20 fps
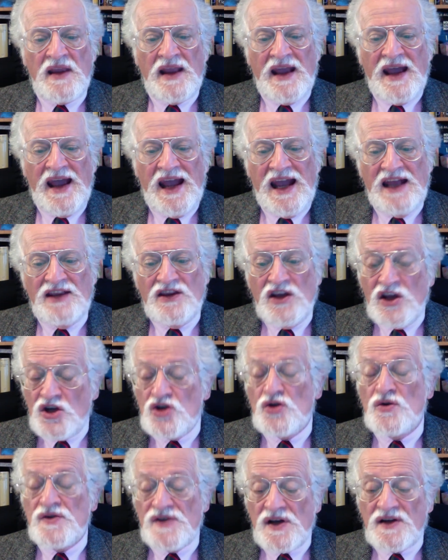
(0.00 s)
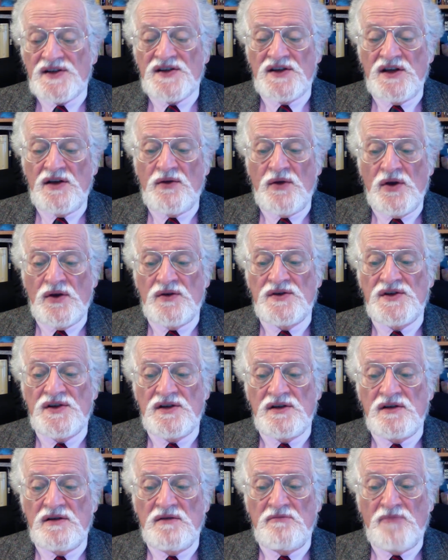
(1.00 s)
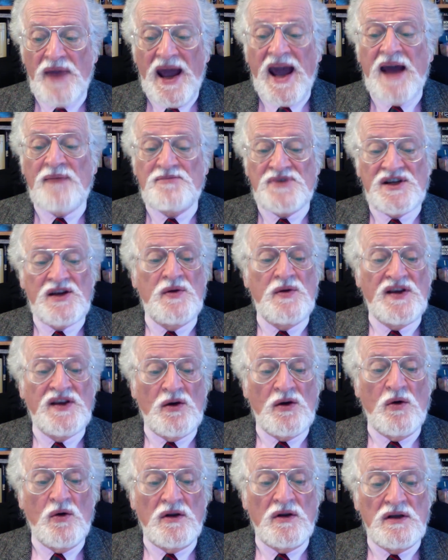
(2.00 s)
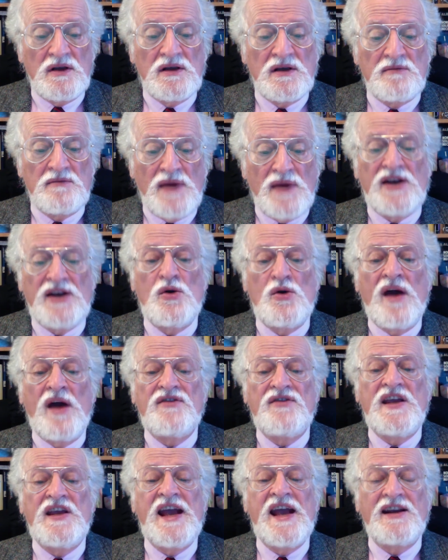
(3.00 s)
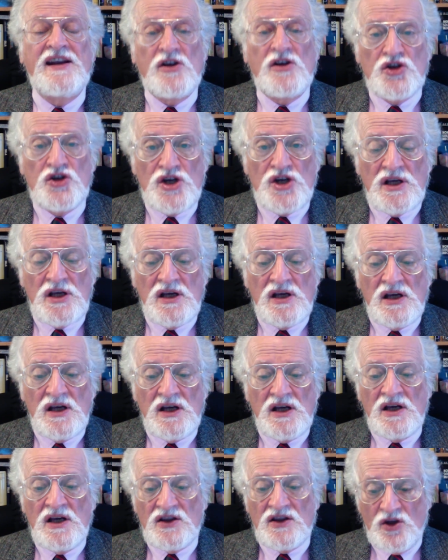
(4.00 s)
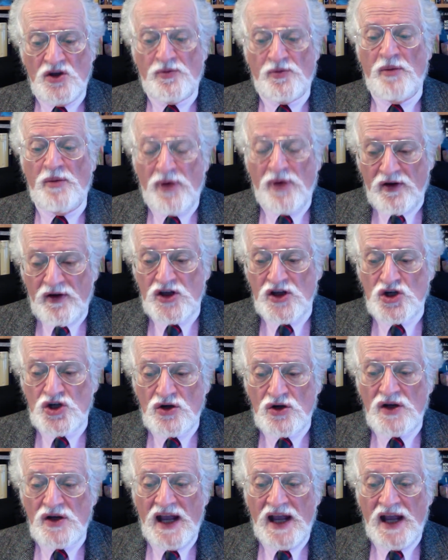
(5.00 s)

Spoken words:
and the issues are serious, perhaps critical, but you have the energy, the preparation, and